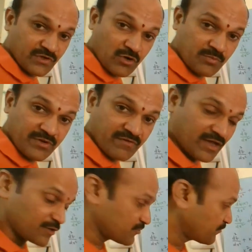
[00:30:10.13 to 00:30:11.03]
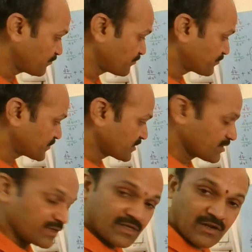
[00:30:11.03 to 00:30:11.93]
We got b value.
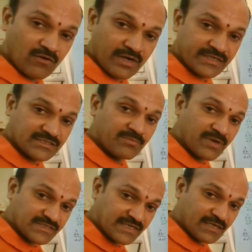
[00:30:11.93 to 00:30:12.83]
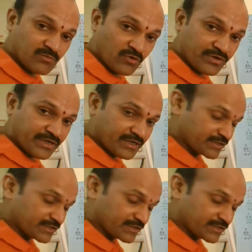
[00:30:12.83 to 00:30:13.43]
Now let us apply second boundary